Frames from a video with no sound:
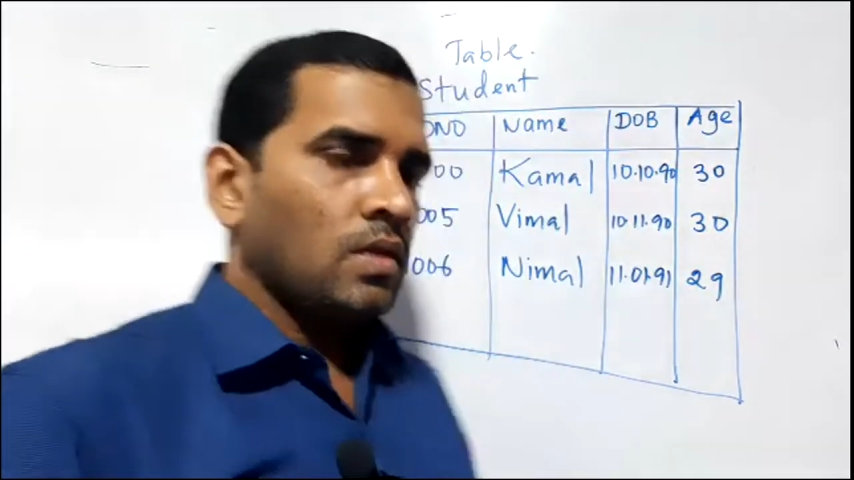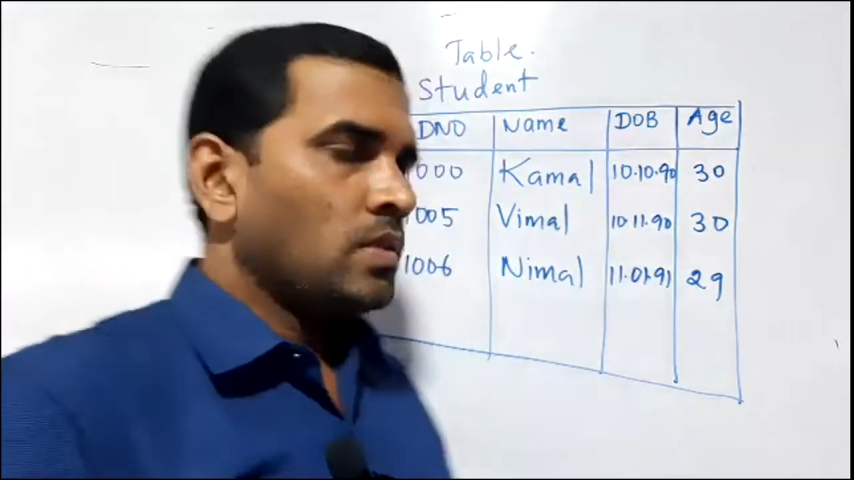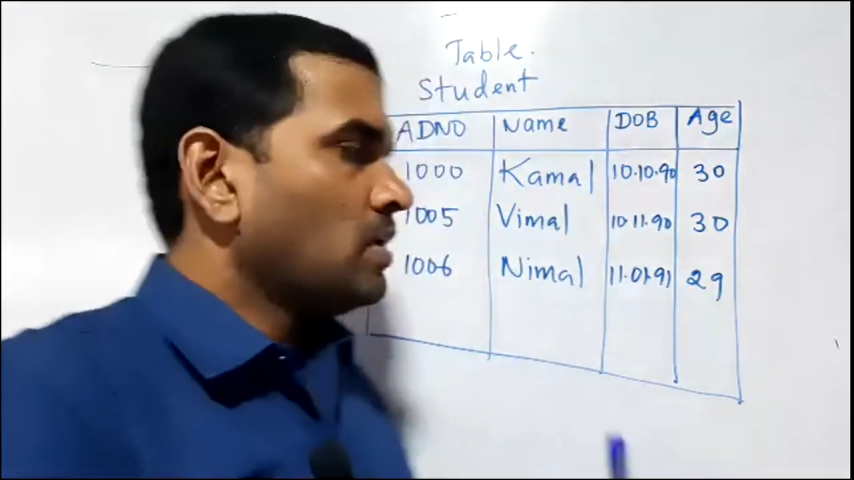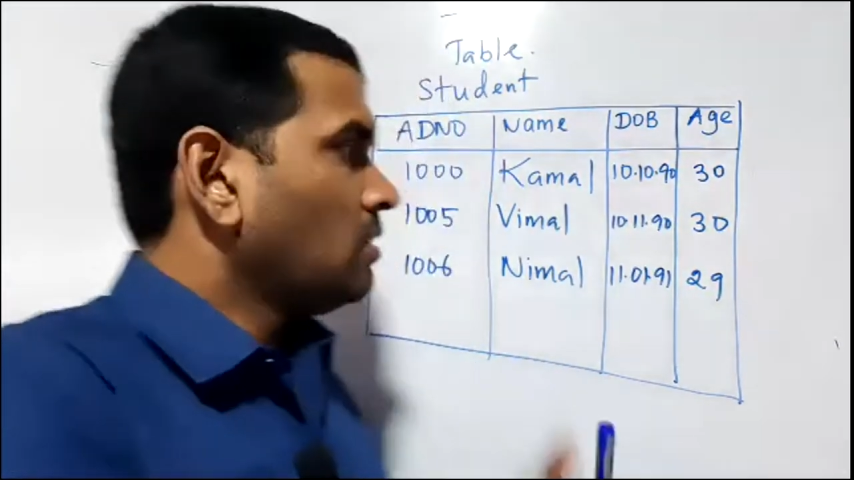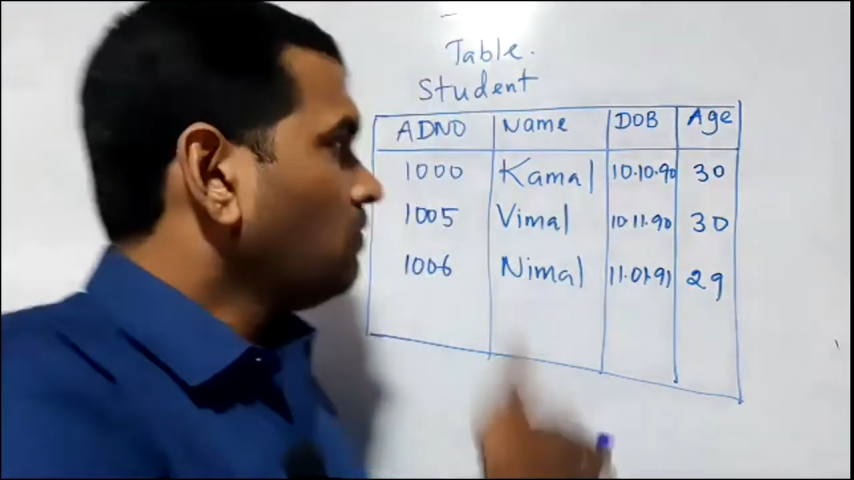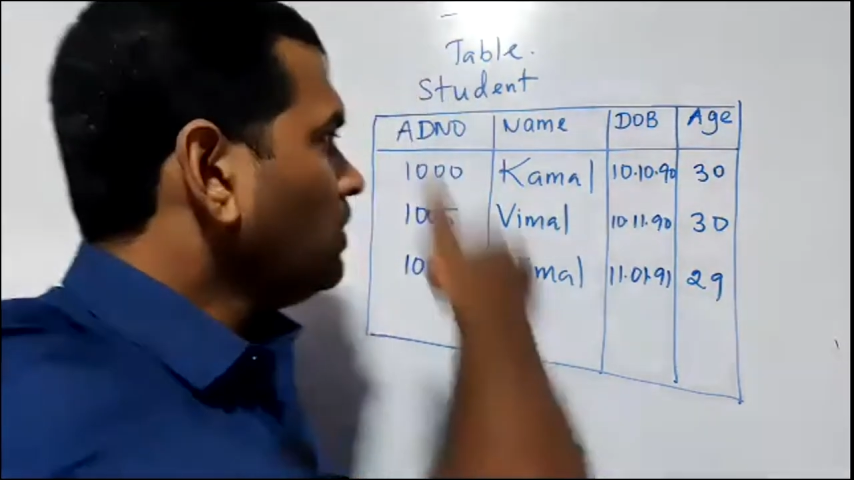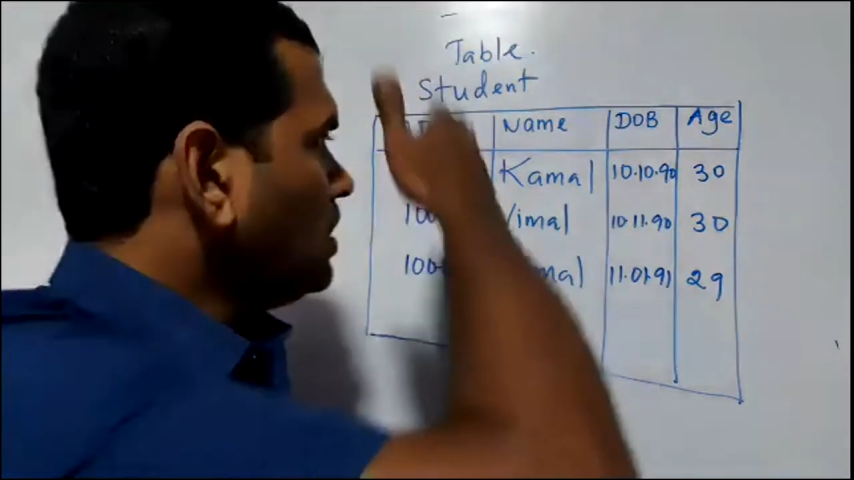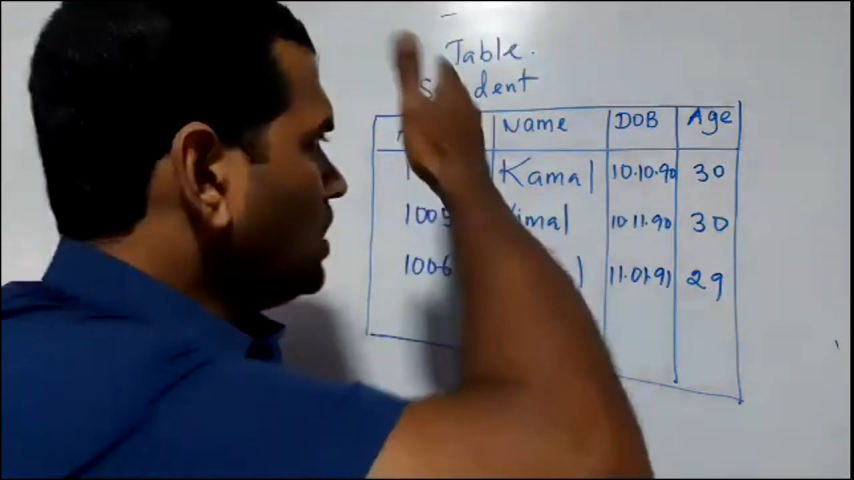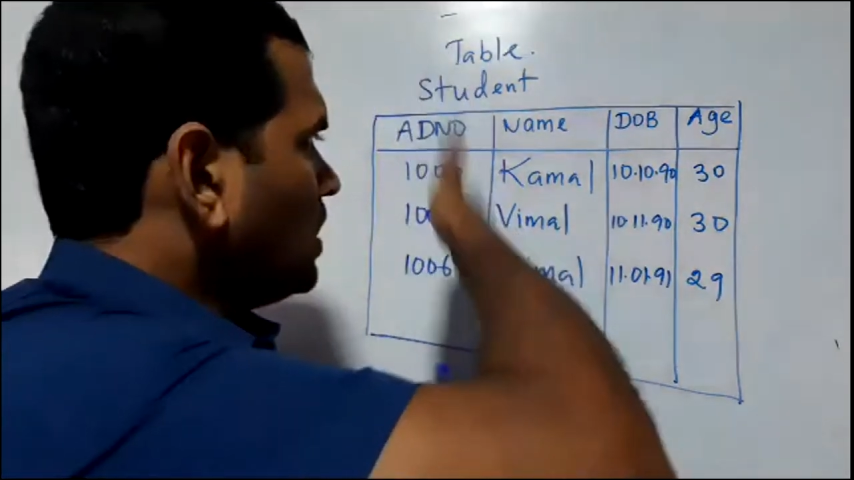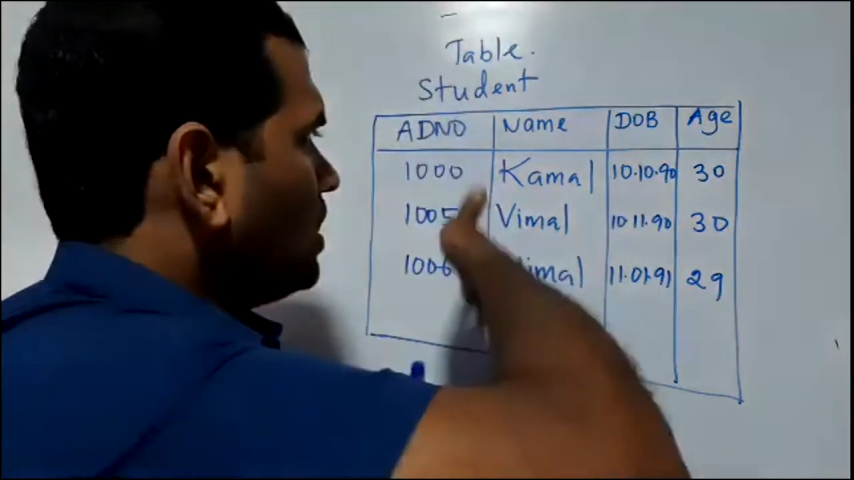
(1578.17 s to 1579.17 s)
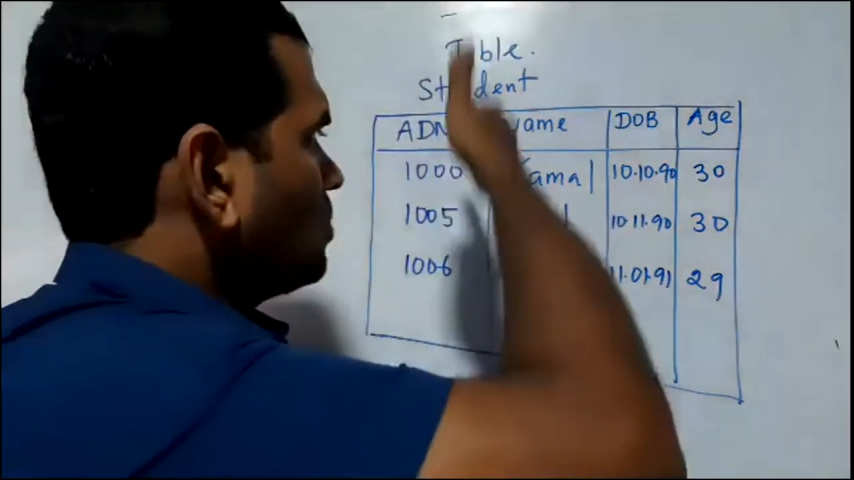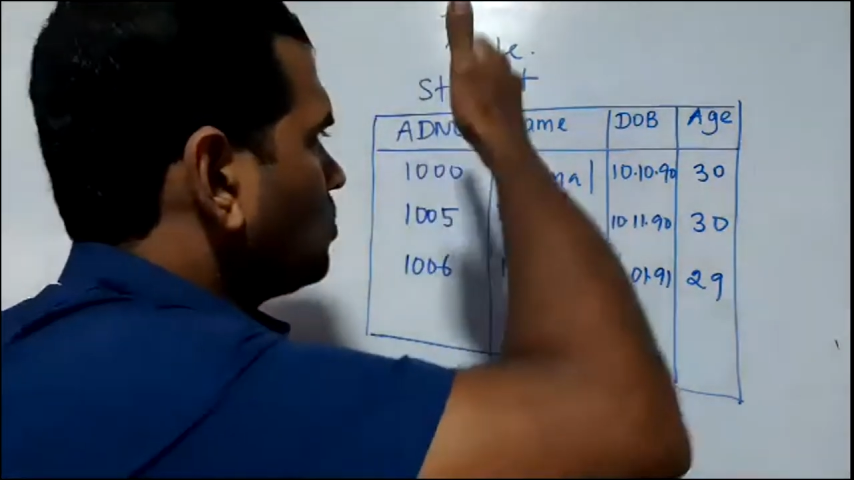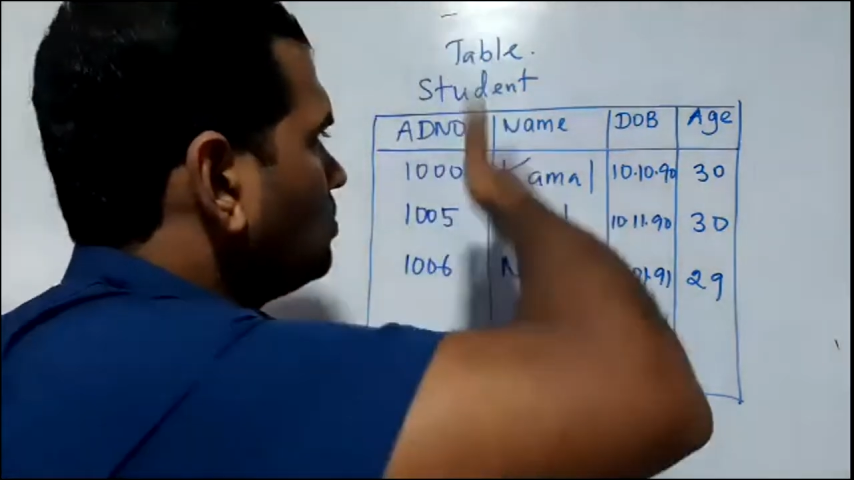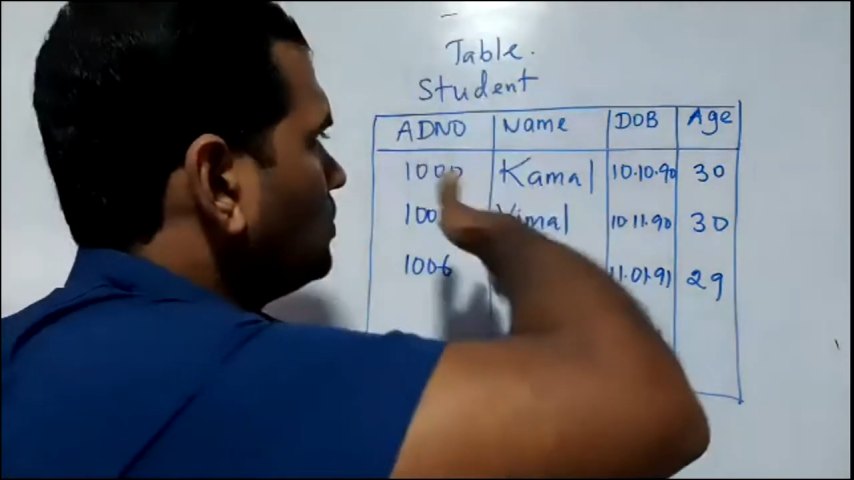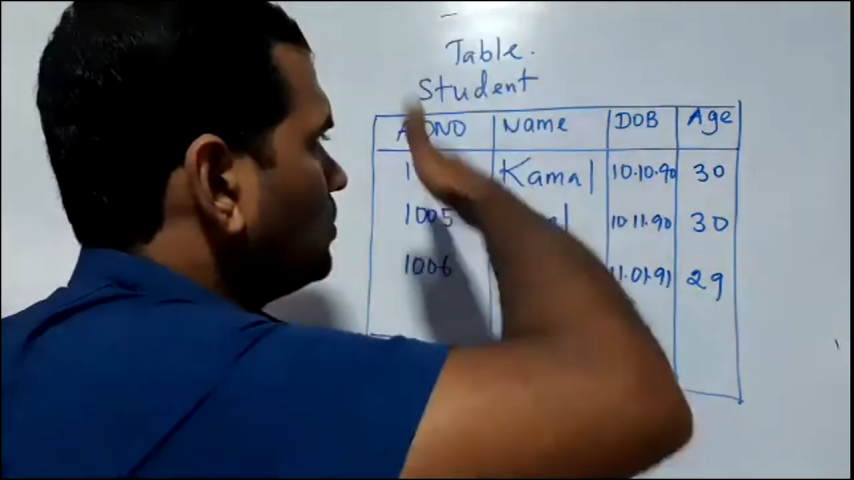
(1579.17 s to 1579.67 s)
the vertical
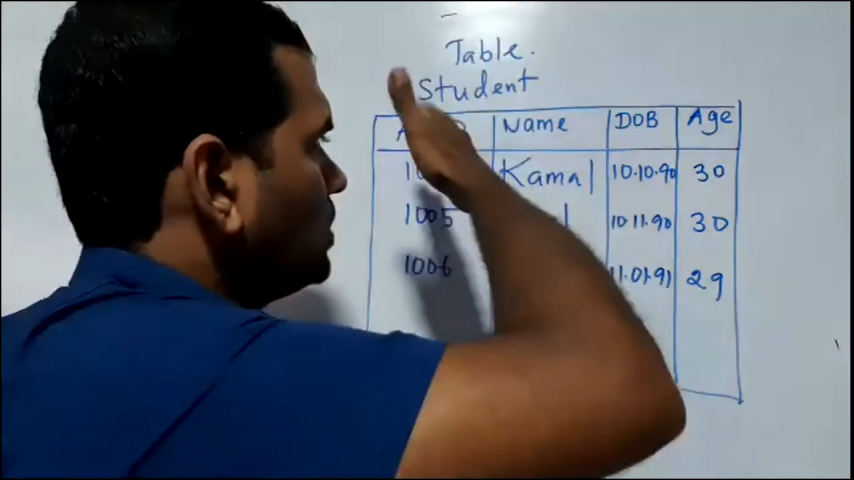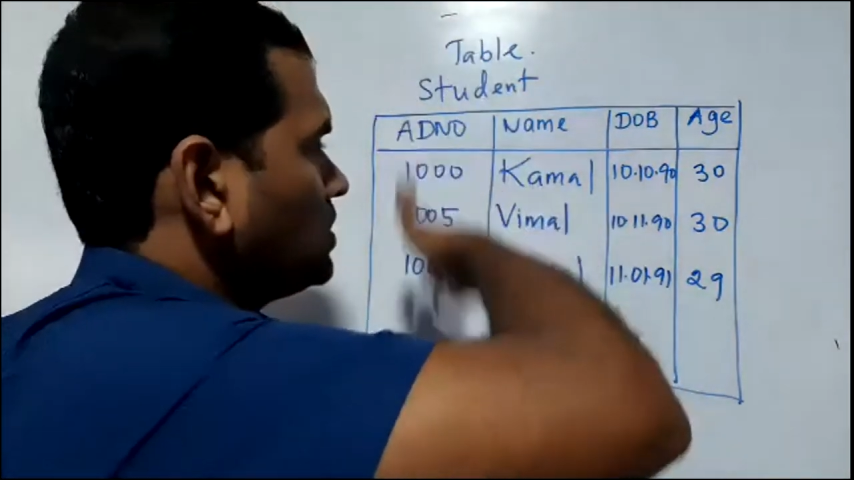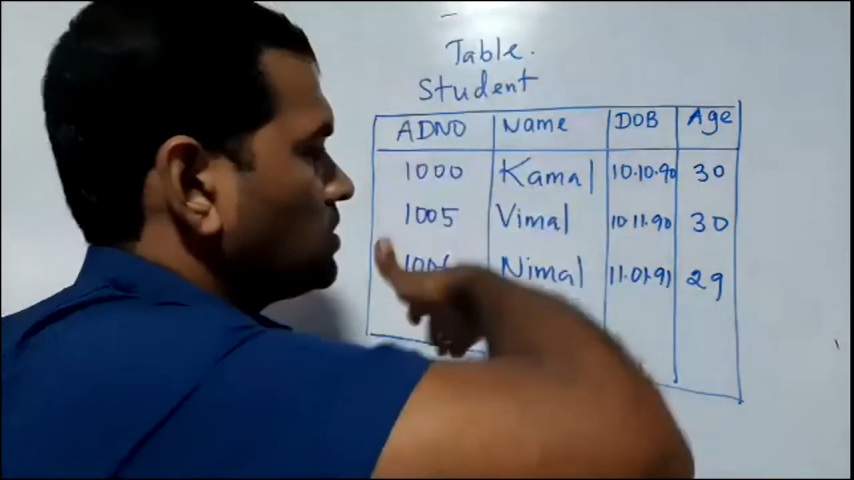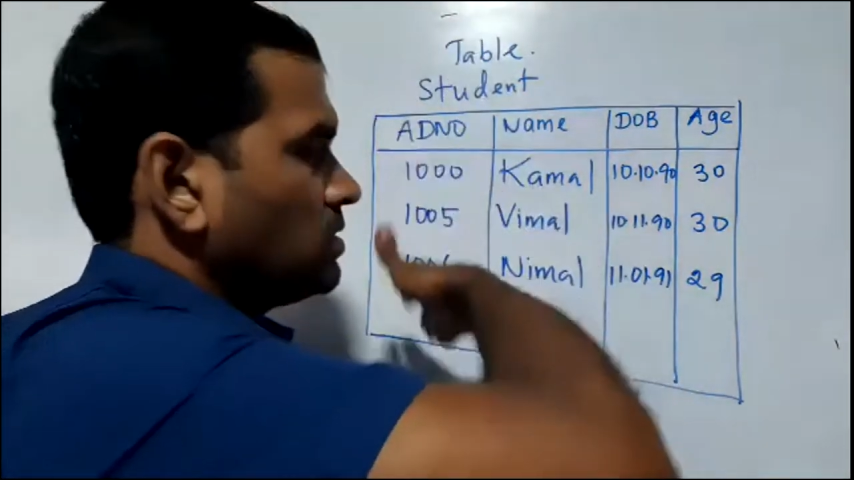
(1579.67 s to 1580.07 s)
components